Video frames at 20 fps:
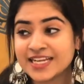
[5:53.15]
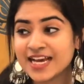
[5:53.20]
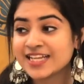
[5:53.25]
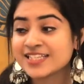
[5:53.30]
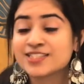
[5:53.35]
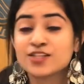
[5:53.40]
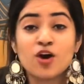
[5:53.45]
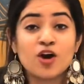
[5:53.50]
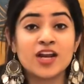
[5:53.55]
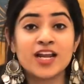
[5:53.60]

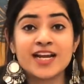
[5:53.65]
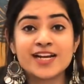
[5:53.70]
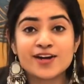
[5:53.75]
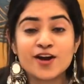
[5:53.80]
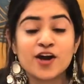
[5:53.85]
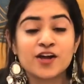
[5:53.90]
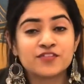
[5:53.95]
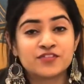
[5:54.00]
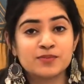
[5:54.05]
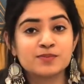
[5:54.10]
That's all I
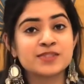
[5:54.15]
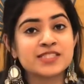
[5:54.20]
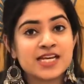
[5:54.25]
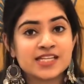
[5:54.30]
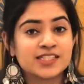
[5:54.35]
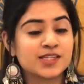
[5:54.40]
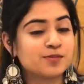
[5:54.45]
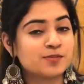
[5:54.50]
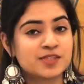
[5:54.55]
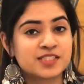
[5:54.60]
got from
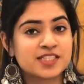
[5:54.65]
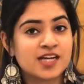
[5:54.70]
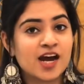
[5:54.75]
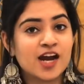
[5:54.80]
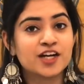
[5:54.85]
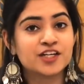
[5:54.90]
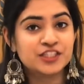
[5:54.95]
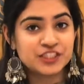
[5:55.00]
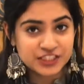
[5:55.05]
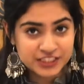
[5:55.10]
Sadar
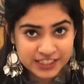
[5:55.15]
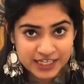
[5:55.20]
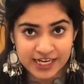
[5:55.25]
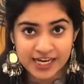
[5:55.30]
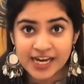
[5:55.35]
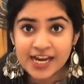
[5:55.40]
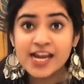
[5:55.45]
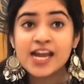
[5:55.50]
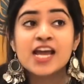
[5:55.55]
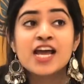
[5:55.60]
Bazaar
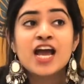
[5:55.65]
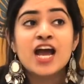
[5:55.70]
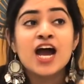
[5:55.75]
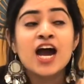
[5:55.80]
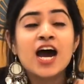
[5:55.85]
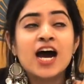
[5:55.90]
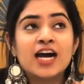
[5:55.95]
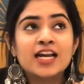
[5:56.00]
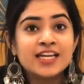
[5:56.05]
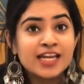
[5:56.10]
today.
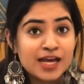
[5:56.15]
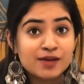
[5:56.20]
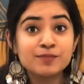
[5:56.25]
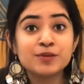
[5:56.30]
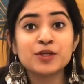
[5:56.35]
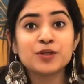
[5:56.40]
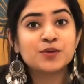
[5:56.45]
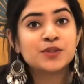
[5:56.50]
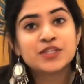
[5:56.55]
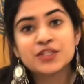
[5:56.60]
Let
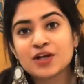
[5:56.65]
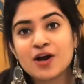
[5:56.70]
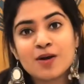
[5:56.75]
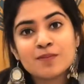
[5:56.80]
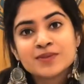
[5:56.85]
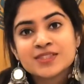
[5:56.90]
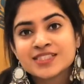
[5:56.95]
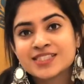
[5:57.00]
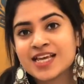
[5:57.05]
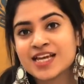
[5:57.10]
me know in the
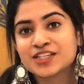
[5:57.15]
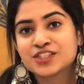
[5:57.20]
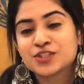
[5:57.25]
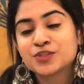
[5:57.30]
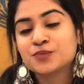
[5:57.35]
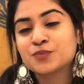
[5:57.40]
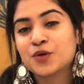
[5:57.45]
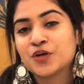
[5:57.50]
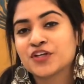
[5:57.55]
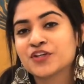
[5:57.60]
comment
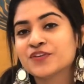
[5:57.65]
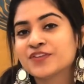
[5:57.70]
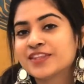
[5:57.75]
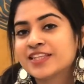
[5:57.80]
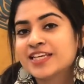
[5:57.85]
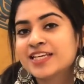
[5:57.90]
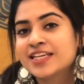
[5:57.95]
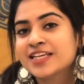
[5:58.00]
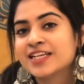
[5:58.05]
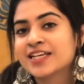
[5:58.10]
section what you
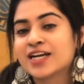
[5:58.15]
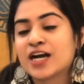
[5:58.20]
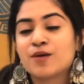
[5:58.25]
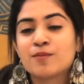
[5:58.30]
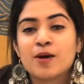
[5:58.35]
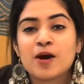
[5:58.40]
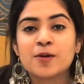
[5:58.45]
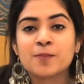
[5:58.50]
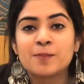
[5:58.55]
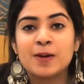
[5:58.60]
think
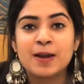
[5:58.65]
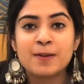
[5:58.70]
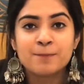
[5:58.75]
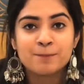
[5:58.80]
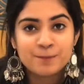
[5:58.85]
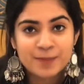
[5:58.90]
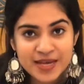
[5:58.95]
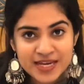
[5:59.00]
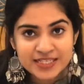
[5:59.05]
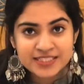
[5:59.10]
about
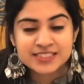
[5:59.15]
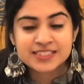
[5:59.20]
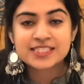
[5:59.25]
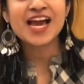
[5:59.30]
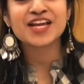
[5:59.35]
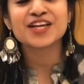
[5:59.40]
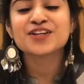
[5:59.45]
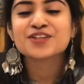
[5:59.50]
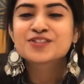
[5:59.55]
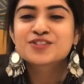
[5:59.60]
my picks.
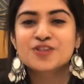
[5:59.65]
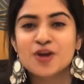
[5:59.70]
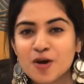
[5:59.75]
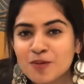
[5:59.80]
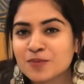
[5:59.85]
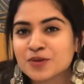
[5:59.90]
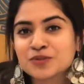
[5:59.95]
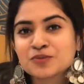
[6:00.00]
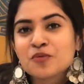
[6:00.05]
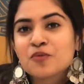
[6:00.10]
Thank you
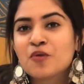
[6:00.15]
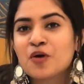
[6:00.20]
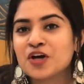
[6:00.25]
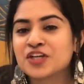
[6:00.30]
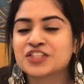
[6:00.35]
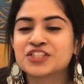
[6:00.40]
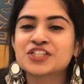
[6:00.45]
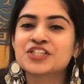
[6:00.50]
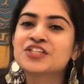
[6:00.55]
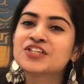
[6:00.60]
so much for
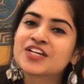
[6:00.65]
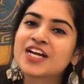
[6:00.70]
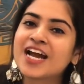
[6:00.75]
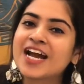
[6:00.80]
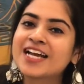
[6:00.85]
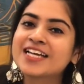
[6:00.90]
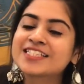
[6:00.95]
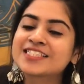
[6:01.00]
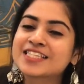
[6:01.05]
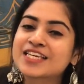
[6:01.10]
watching, you
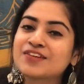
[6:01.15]
guys.